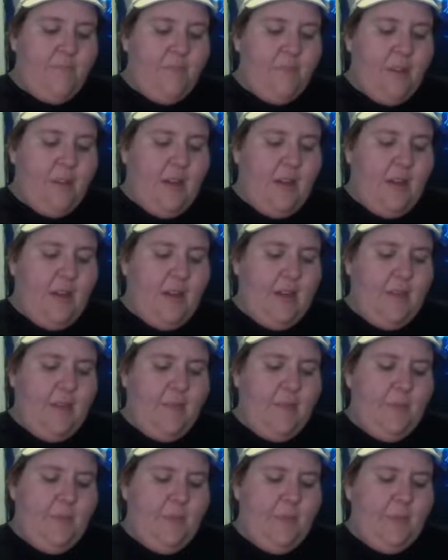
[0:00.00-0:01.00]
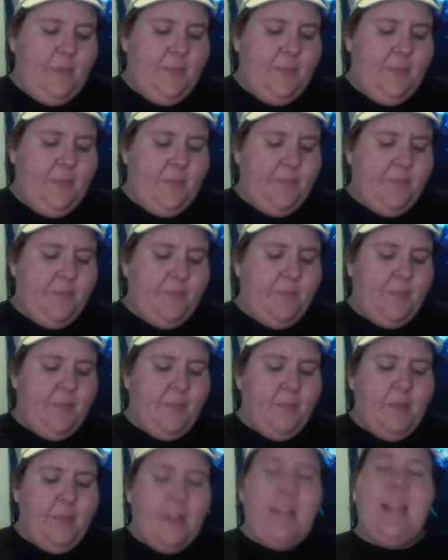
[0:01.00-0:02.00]

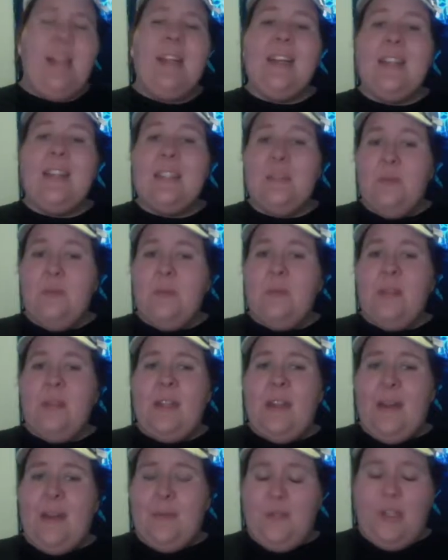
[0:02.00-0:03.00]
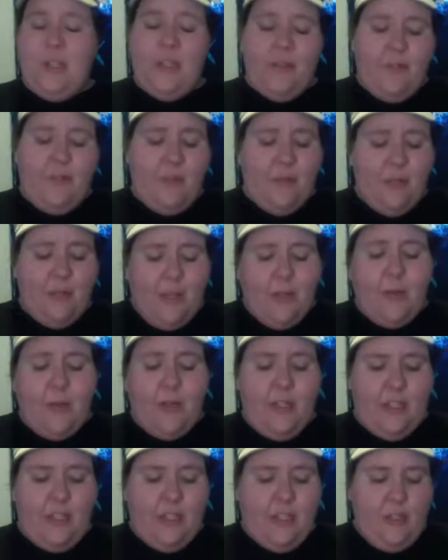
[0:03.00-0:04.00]
but I guess it would be an option if you really
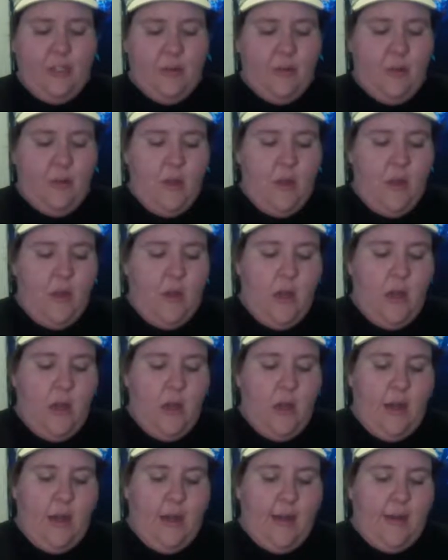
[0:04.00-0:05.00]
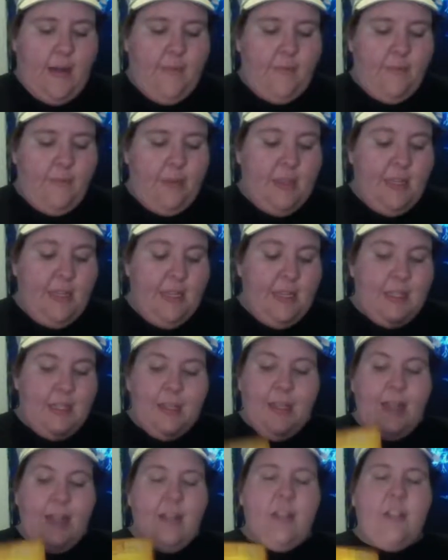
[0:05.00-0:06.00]
wanted to. But these
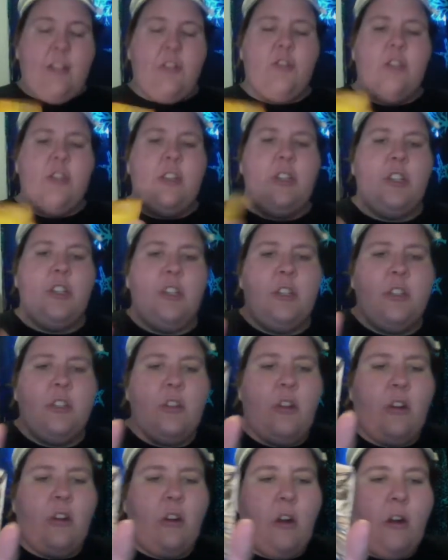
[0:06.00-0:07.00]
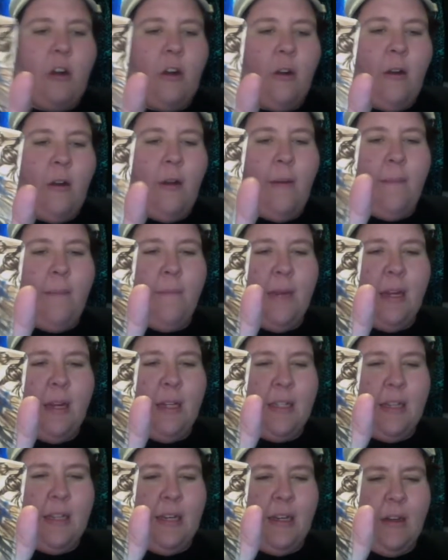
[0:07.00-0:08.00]
illustrations are
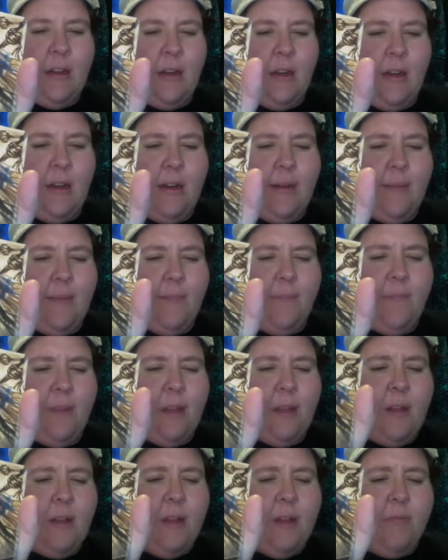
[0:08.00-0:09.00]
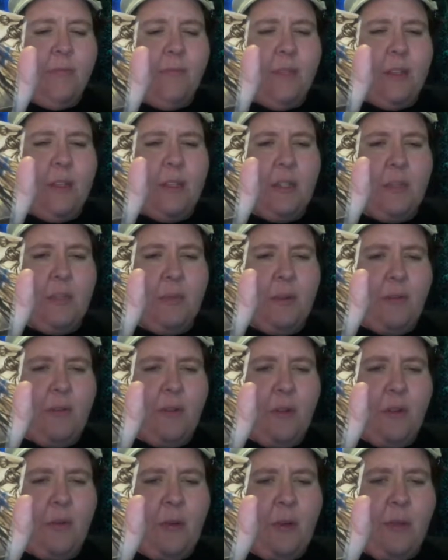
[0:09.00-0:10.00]
amazing. This is
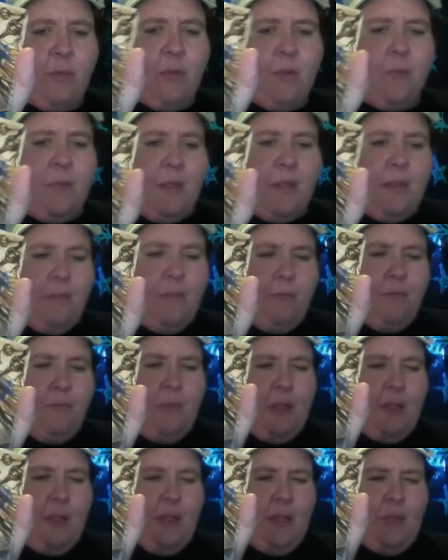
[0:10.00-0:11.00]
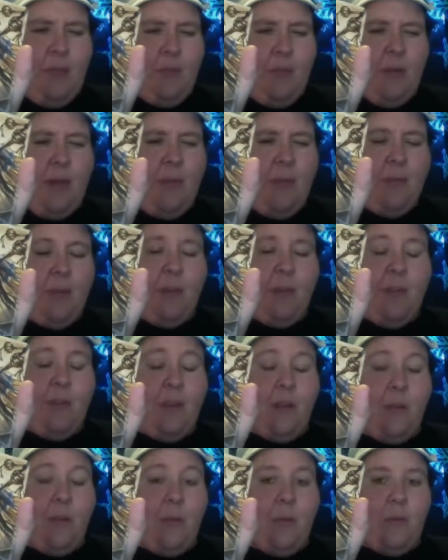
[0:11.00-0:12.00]
Buffalo White Woman and White
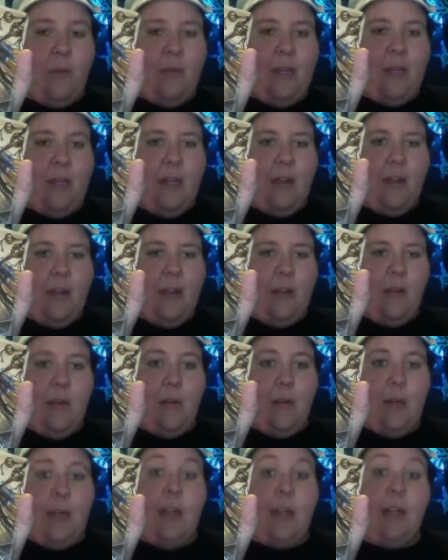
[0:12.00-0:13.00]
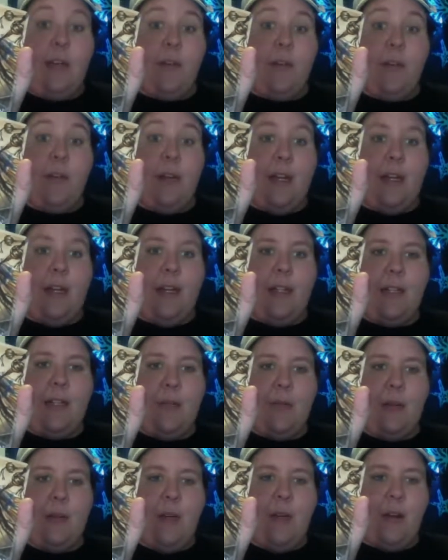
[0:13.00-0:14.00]
Buffalo Woman. Hello. I can read, I
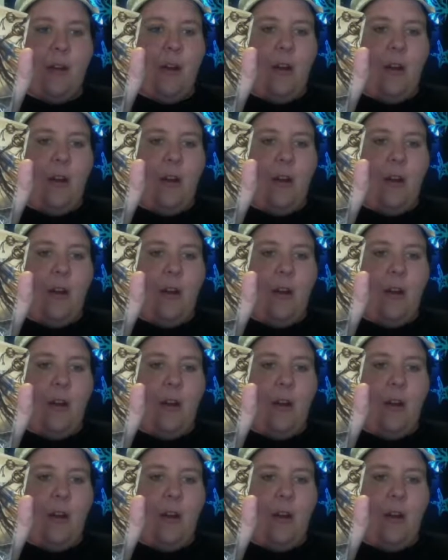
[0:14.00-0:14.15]
swear.